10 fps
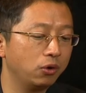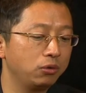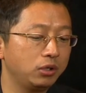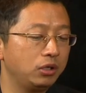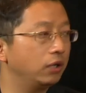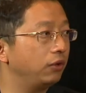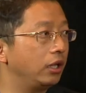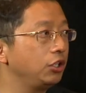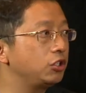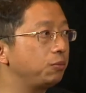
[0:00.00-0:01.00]
owner of
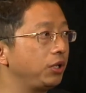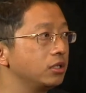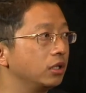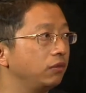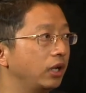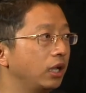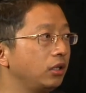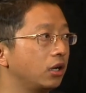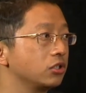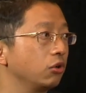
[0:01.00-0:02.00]
each piece of land
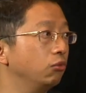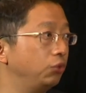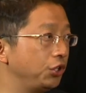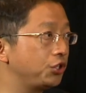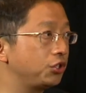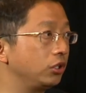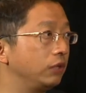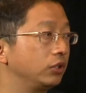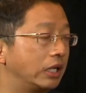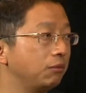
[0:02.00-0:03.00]
are so rich.
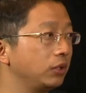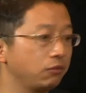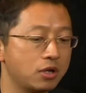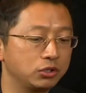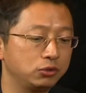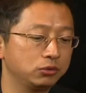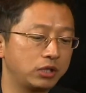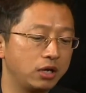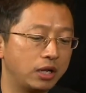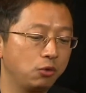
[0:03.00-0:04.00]
If the government wants to
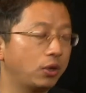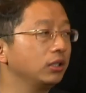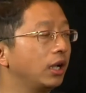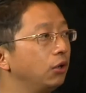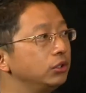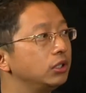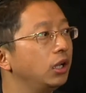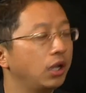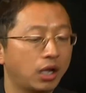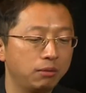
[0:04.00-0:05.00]
tear down one house
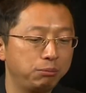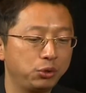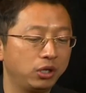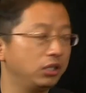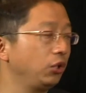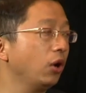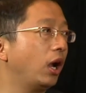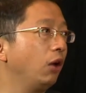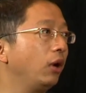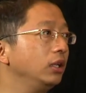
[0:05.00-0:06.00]
and build a new
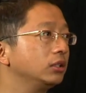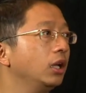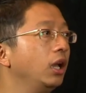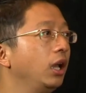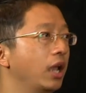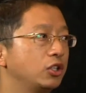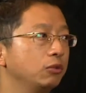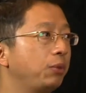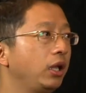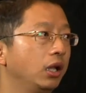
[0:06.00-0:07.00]
high-rise, it has
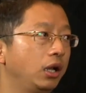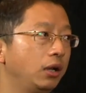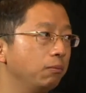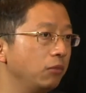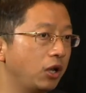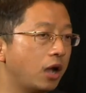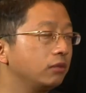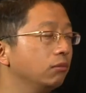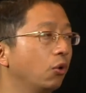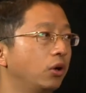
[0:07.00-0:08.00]
to pay a lot
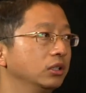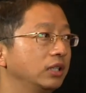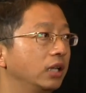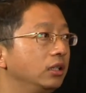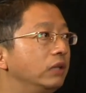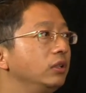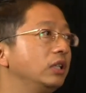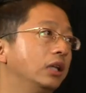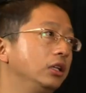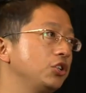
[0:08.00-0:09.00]
more than even
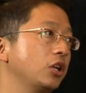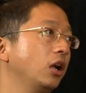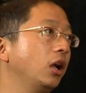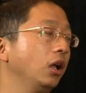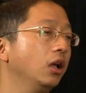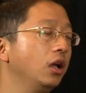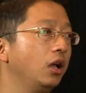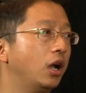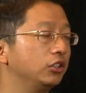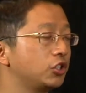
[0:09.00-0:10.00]
in Shanghai.
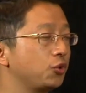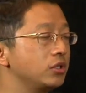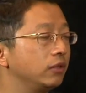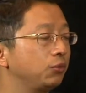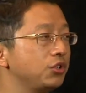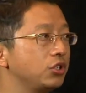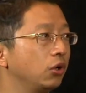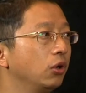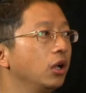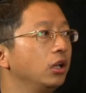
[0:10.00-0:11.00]
On the streets of
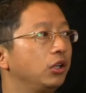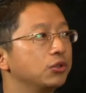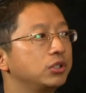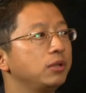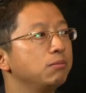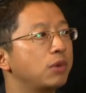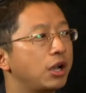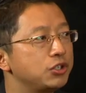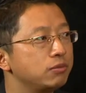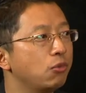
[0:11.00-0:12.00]
Wenzhou, you see
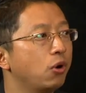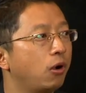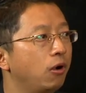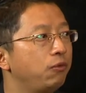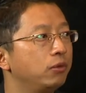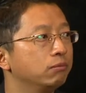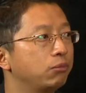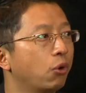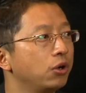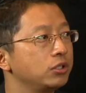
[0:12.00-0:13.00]
much more often
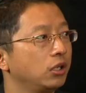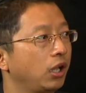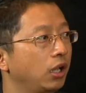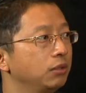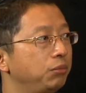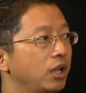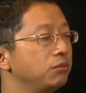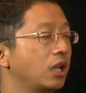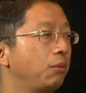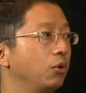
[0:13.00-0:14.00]
Porsche and
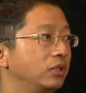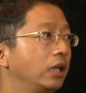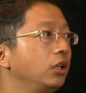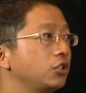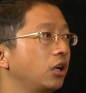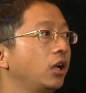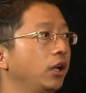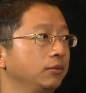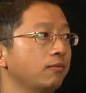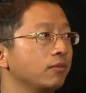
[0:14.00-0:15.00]
BMW than in Shanghai,